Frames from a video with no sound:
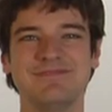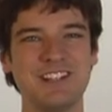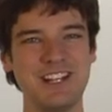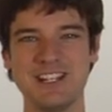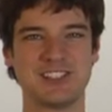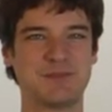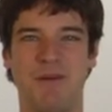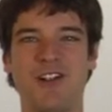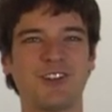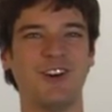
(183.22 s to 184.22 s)
Look at it
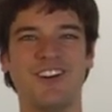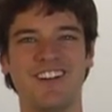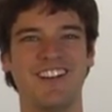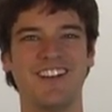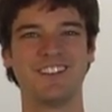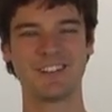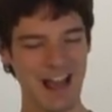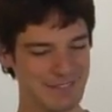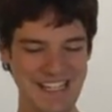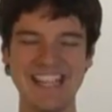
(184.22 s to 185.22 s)
sparkle. Look
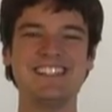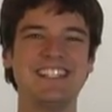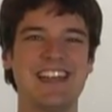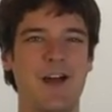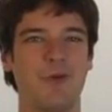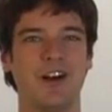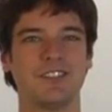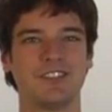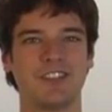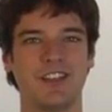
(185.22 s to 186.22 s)
how easy that
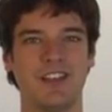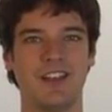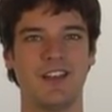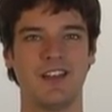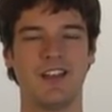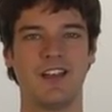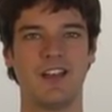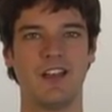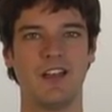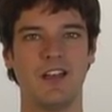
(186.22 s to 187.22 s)
was.
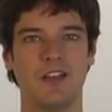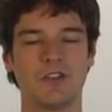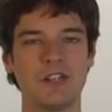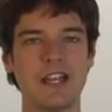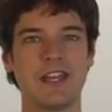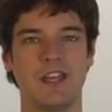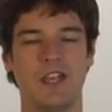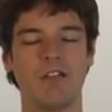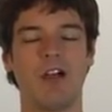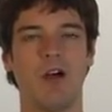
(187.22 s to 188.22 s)
You're like a
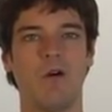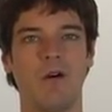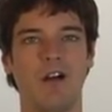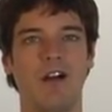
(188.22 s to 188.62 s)
hero.